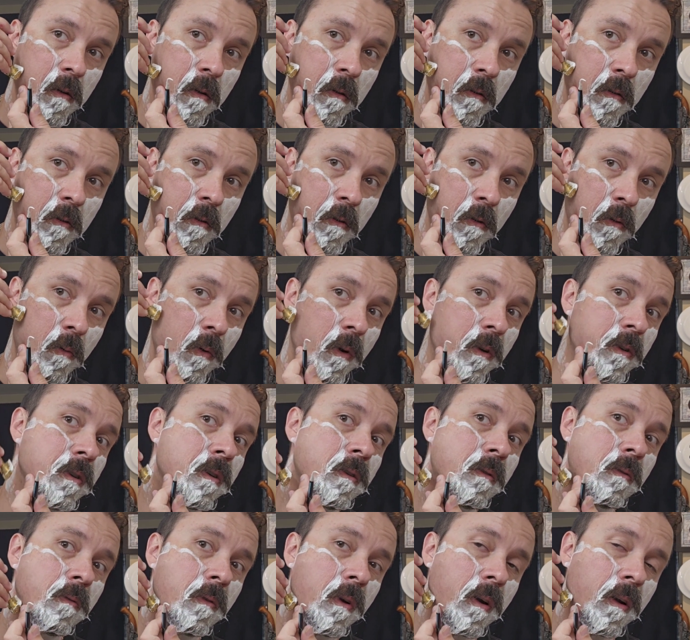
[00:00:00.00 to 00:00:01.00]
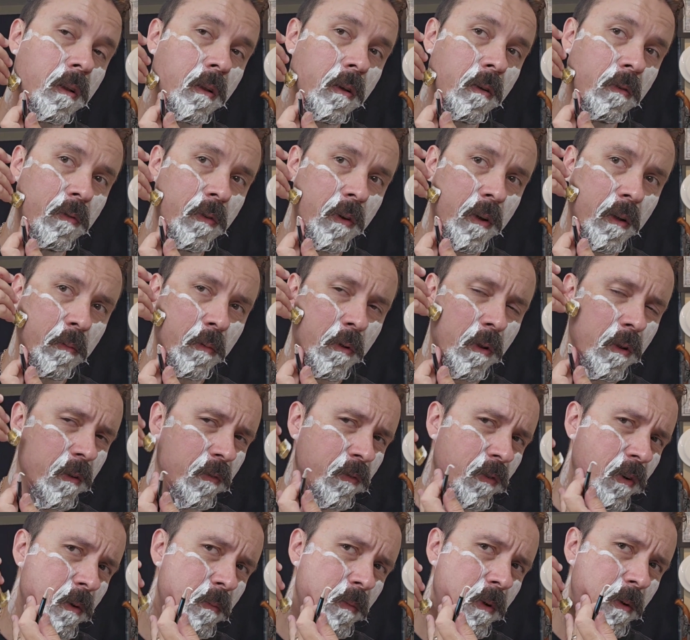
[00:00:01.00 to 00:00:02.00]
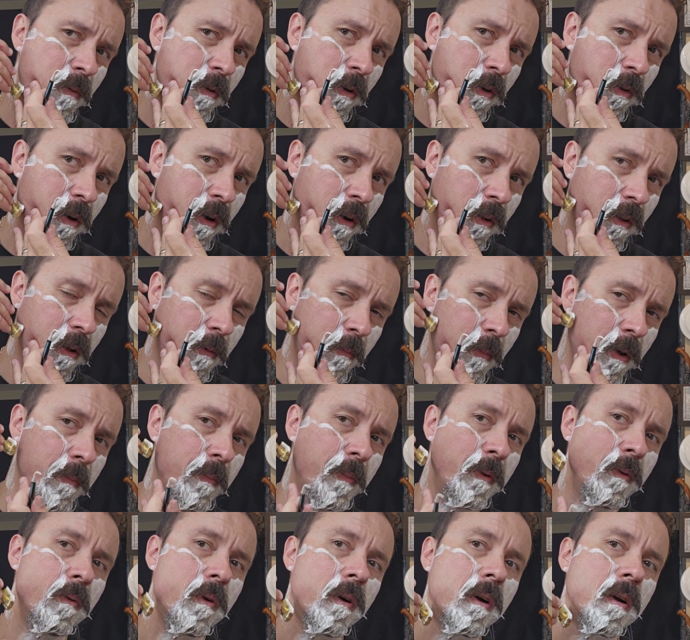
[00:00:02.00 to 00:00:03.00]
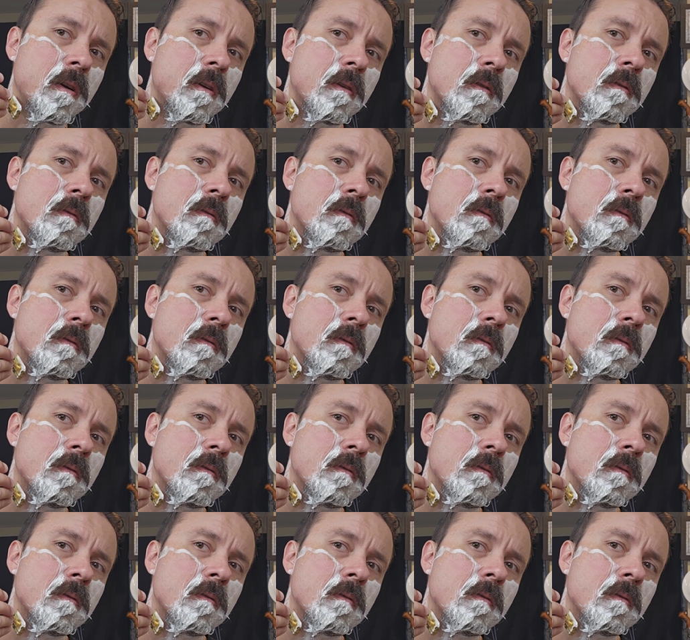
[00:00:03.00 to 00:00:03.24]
So it wasn't readily available, if I remember correctly. I might be wrong.